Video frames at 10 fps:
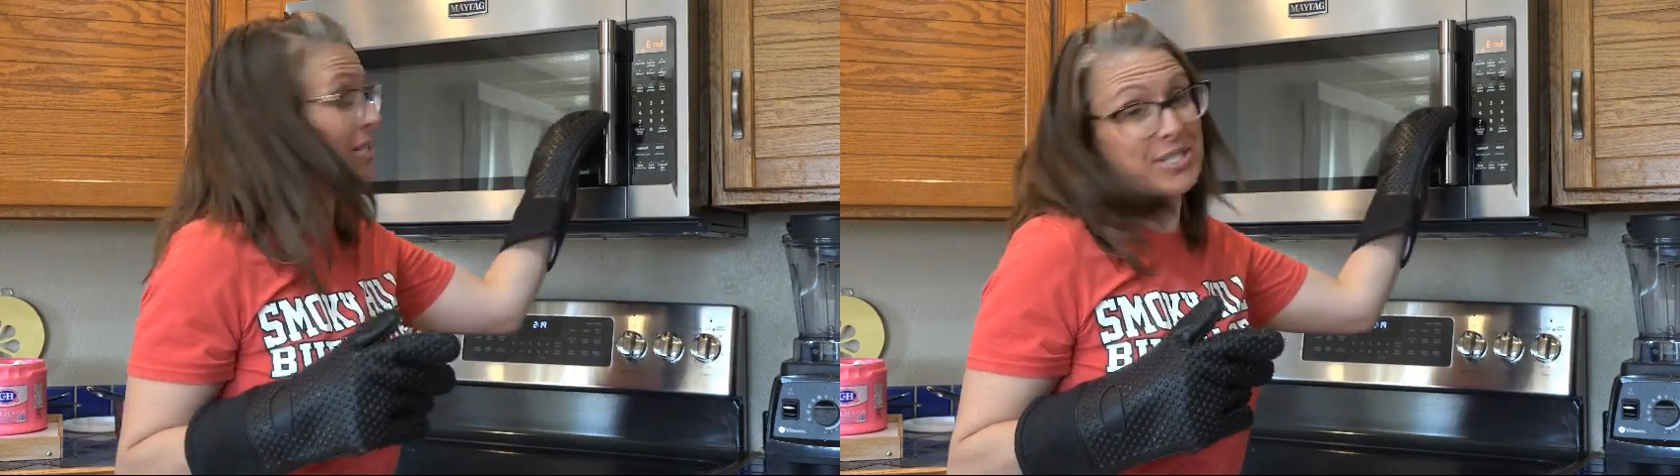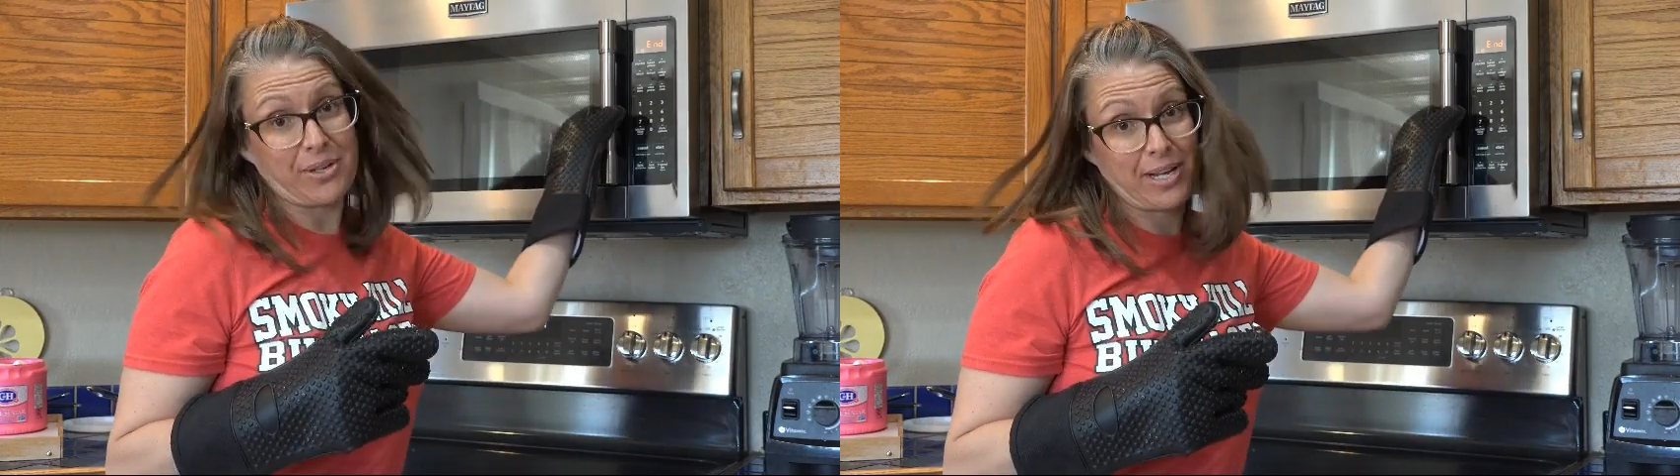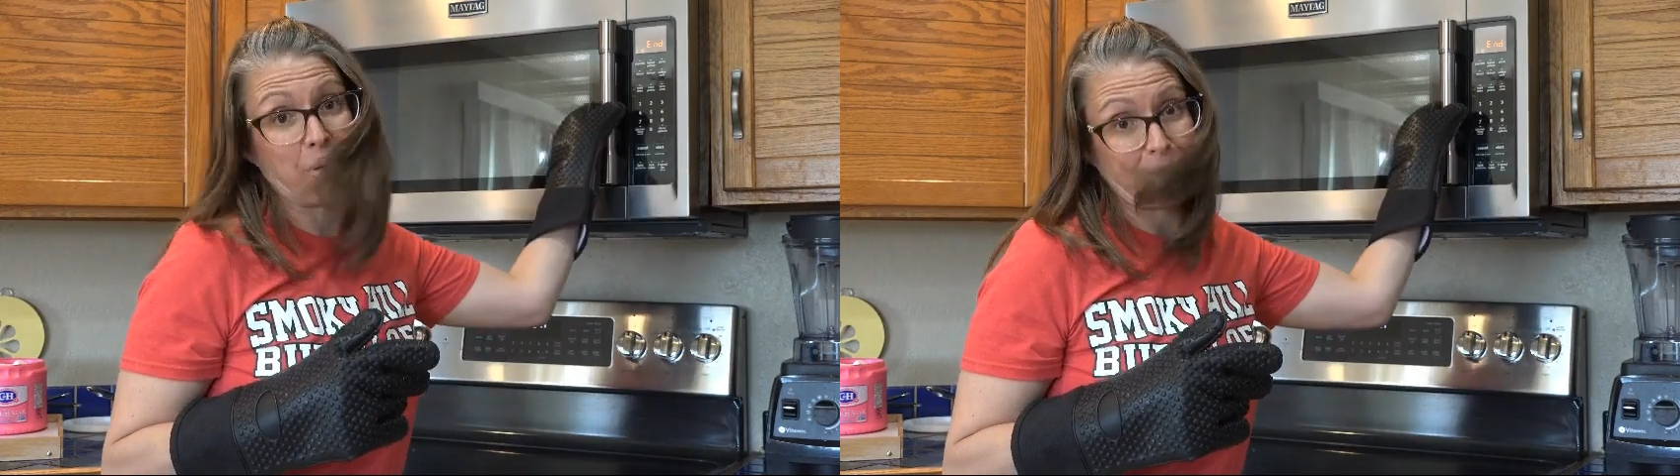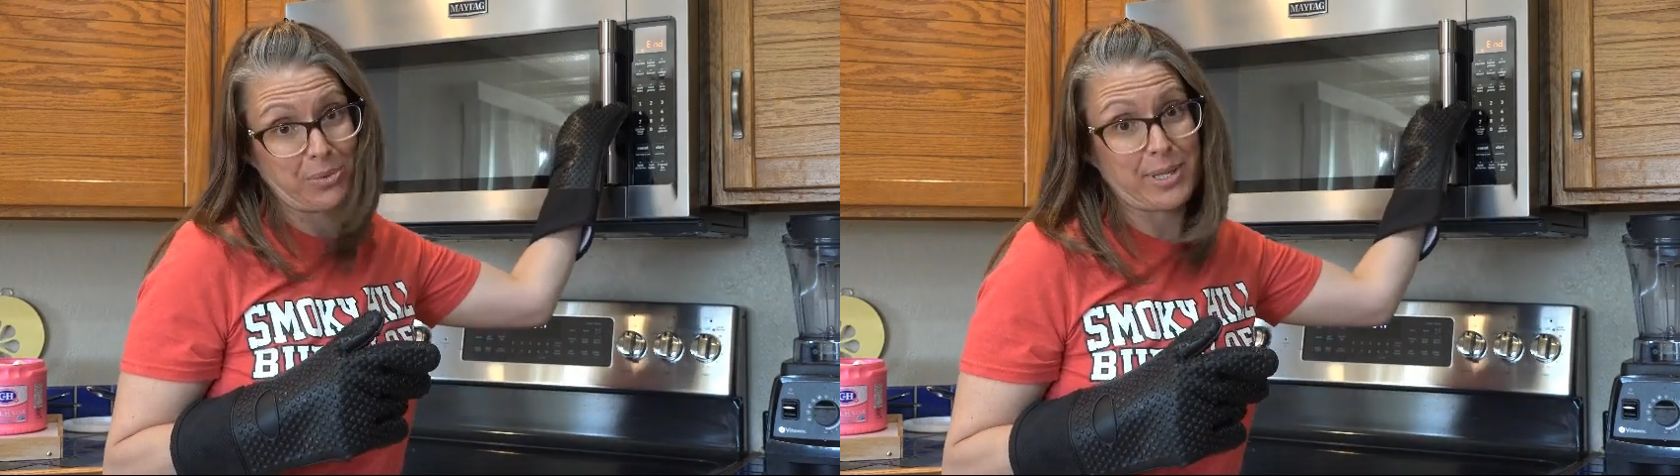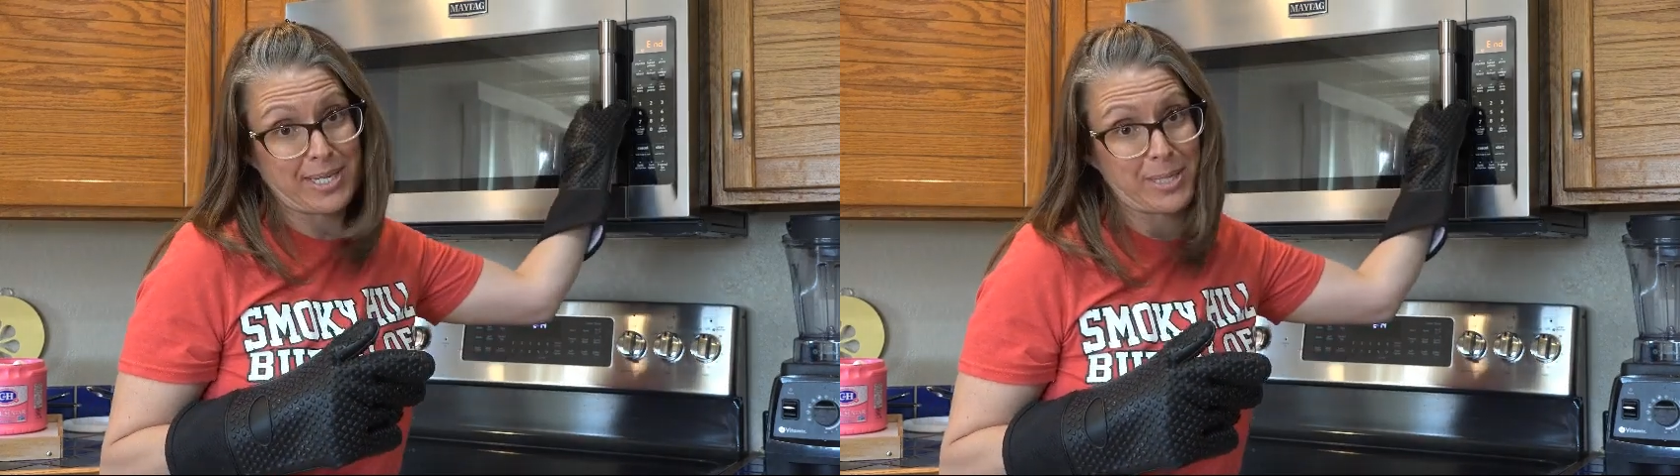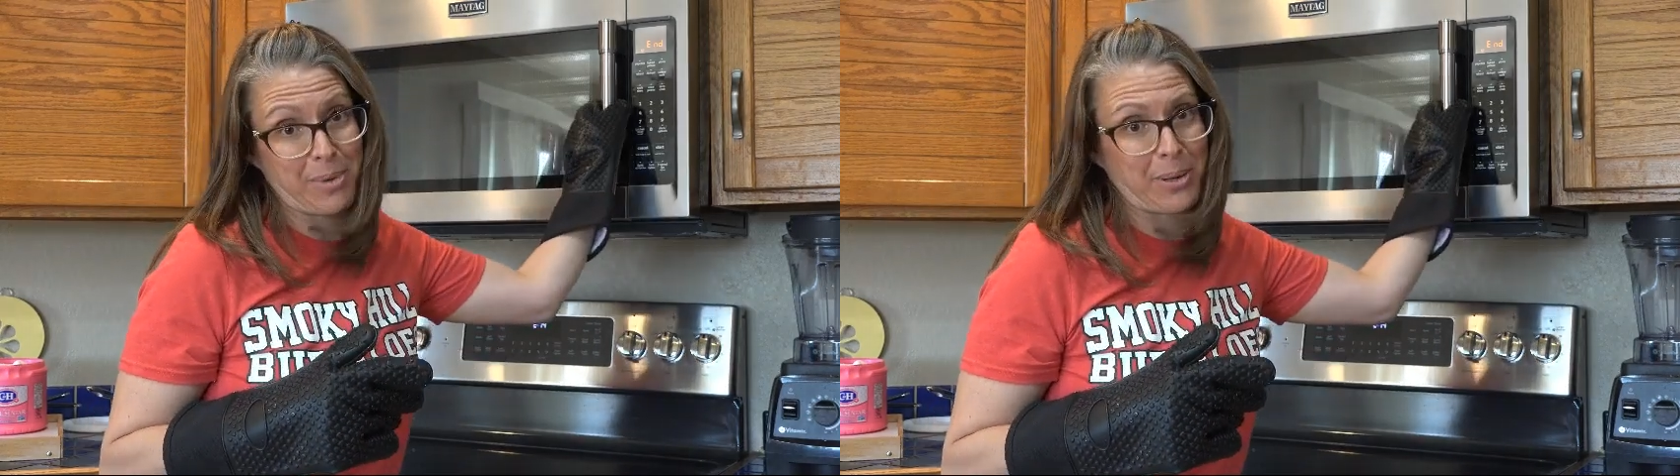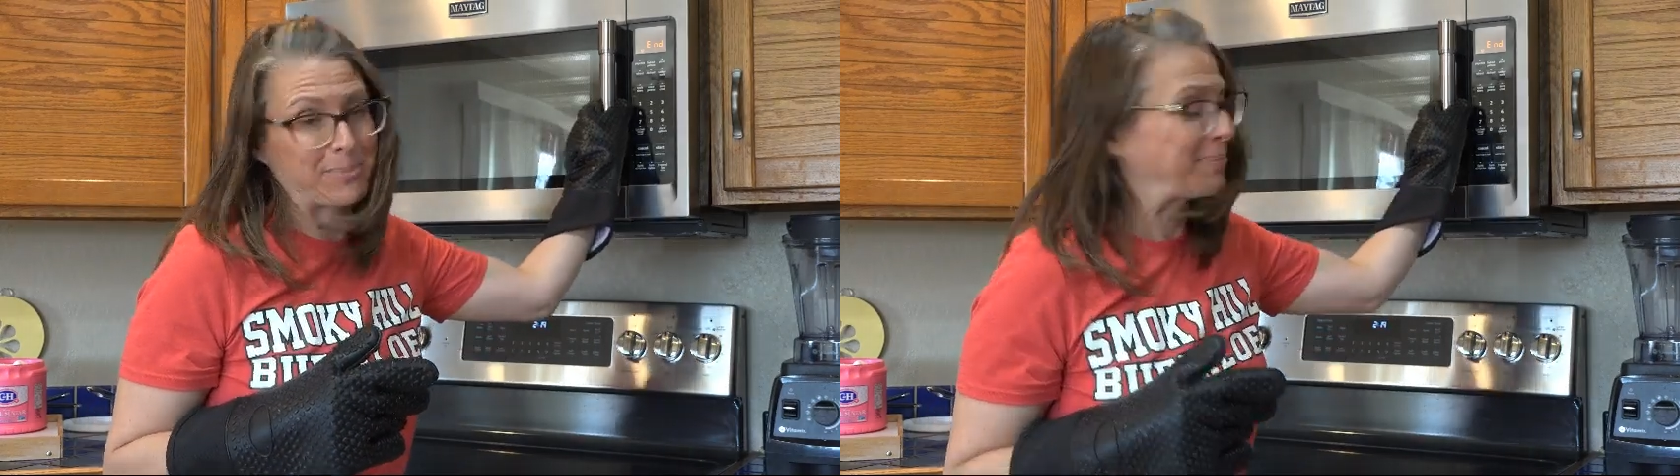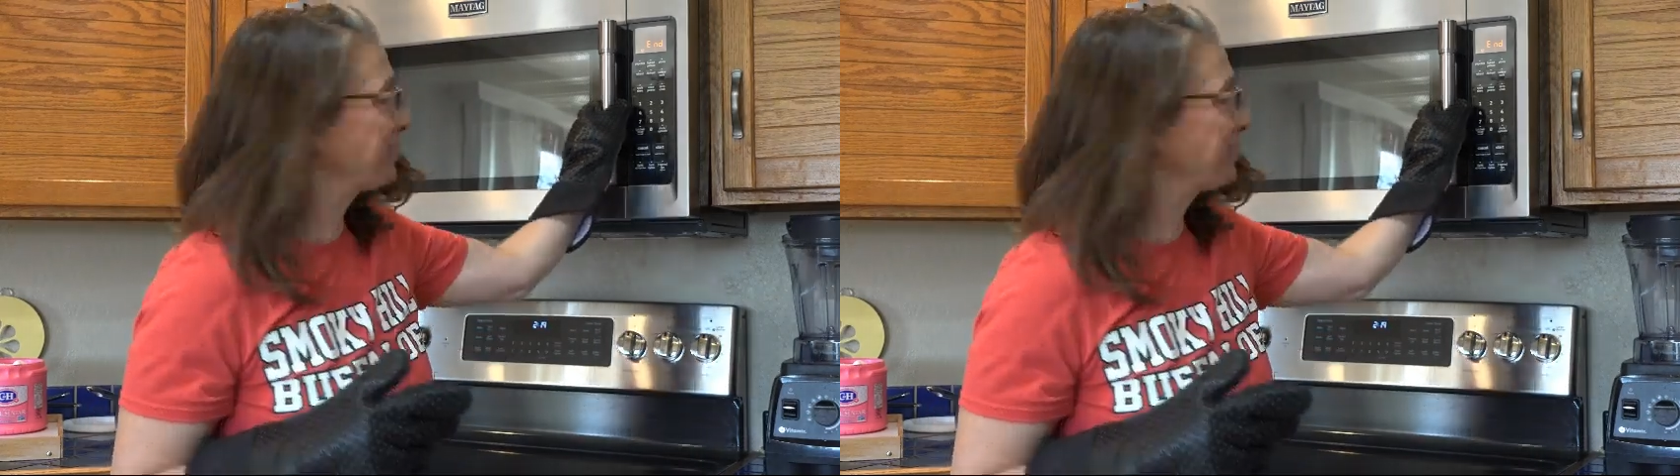adult help you with this part.